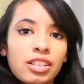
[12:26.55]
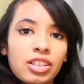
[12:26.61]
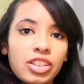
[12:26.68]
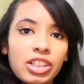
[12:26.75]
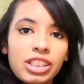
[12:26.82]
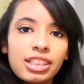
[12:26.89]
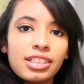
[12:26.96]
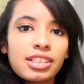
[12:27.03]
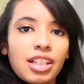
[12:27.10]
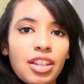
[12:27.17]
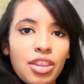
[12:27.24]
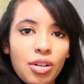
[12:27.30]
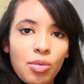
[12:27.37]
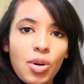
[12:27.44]
She's
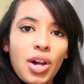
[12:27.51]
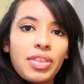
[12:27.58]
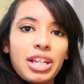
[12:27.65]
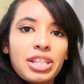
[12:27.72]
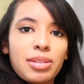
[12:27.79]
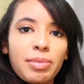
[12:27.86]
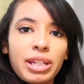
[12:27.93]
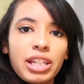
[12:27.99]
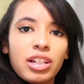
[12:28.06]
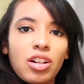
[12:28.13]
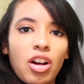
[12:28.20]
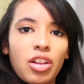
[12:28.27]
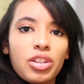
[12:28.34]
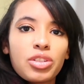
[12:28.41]
the one that's making
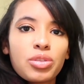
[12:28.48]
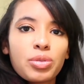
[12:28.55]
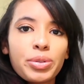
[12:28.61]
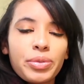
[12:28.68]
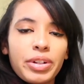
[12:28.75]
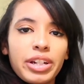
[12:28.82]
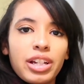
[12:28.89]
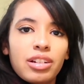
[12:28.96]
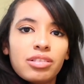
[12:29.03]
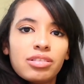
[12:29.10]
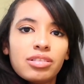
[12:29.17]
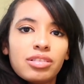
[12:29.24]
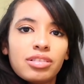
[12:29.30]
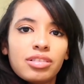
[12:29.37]
all this noise right now.
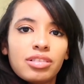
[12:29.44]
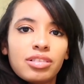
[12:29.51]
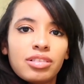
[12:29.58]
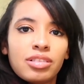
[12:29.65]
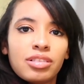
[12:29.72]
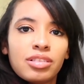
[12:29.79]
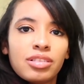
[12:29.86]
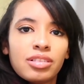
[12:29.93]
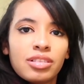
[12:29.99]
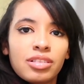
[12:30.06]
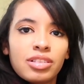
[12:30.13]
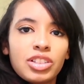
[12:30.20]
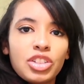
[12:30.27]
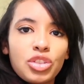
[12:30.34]

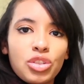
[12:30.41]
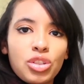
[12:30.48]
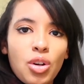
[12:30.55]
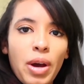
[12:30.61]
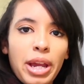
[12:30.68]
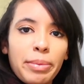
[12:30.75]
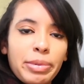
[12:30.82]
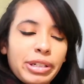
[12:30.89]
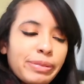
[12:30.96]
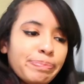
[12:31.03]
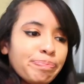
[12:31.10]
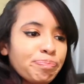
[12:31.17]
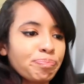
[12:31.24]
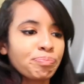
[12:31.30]
She's so hyper.
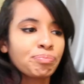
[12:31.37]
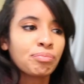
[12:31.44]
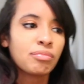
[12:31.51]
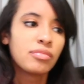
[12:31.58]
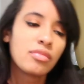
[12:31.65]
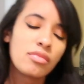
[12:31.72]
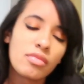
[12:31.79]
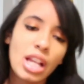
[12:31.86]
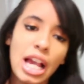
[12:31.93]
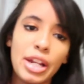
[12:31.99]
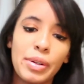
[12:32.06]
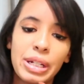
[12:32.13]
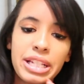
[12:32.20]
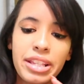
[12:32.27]

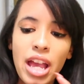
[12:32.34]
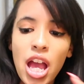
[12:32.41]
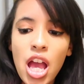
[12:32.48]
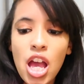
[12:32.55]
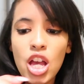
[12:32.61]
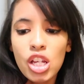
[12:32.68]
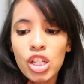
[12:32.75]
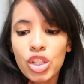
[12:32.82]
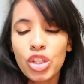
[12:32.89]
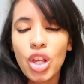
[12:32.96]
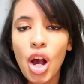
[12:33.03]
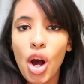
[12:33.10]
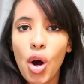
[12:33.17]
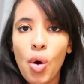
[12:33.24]
Anyways,
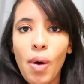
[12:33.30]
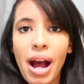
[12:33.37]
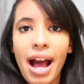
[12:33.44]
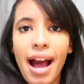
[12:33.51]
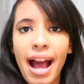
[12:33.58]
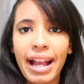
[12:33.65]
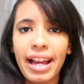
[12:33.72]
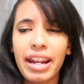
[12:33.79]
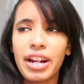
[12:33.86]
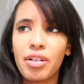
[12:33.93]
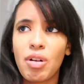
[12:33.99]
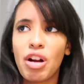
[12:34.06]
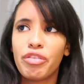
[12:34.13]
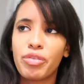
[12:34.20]
so I got
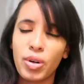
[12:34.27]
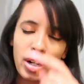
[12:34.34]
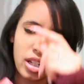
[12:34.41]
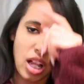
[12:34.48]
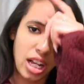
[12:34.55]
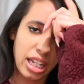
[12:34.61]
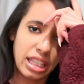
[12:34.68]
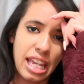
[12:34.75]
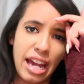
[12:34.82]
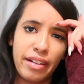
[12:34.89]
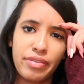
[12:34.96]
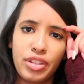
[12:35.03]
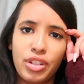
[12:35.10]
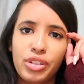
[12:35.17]
it around 4 o'clock in the
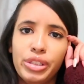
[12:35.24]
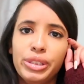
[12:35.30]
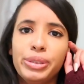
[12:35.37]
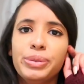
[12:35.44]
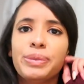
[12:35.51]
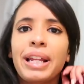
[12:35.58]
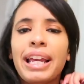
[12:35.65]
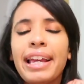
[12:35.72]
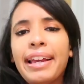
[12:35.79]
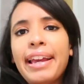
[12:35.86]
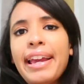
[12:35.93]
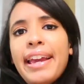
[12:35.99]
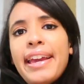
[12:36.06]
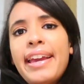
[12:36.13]
afternoon
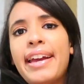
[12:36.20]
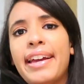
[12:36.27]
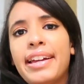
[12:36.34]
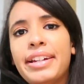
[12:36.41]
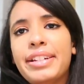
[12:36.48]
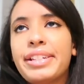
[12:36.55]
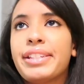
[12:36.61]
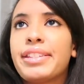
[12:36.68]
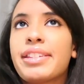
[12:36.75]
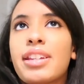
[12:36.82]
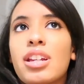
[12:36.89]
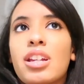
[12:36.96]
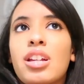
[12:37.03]
and